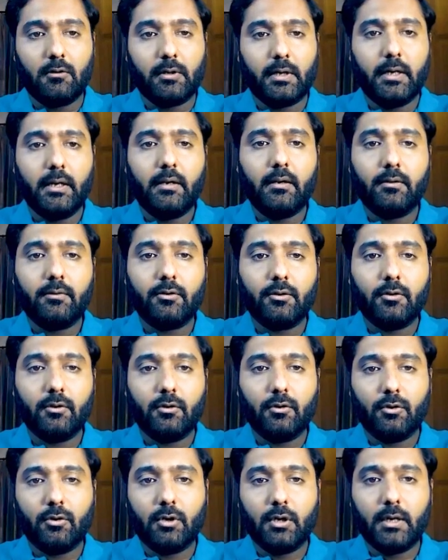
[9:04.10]
right,
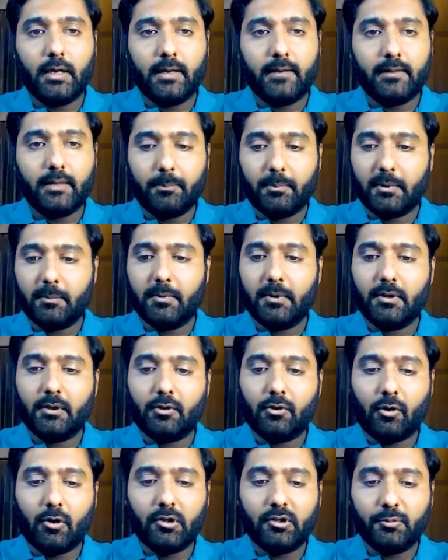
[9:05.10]
so acceptable
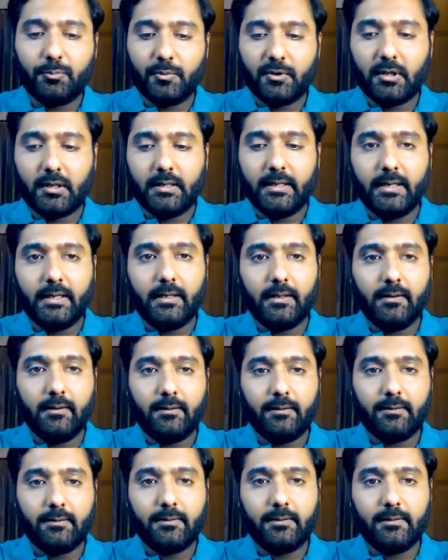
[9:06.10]
cost per lead is
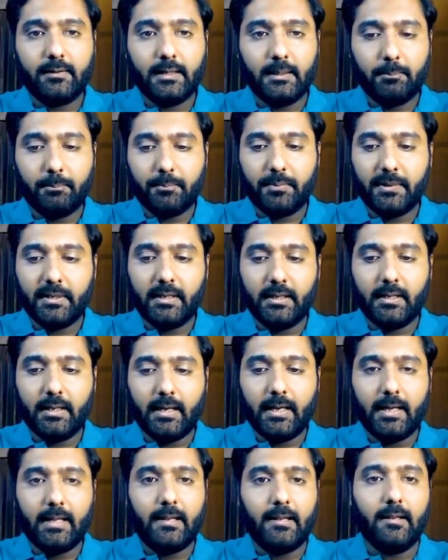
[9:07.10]

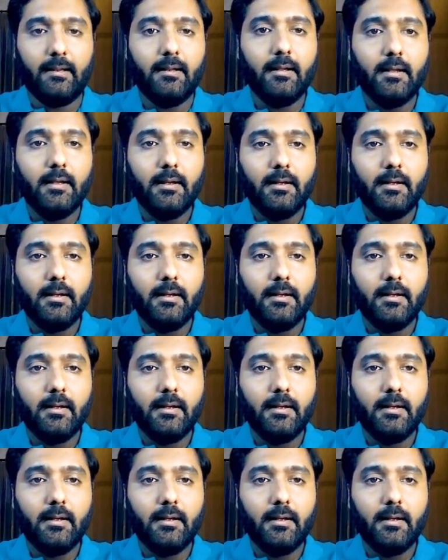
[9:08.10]
CPL.